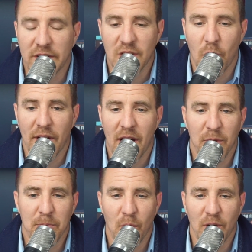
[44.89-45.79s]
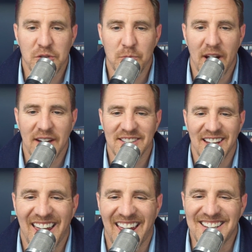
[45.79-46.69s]
going on with mortgage rates,
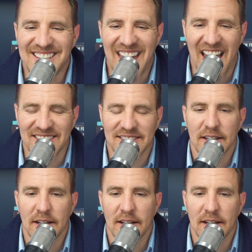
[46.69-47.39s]
and yes,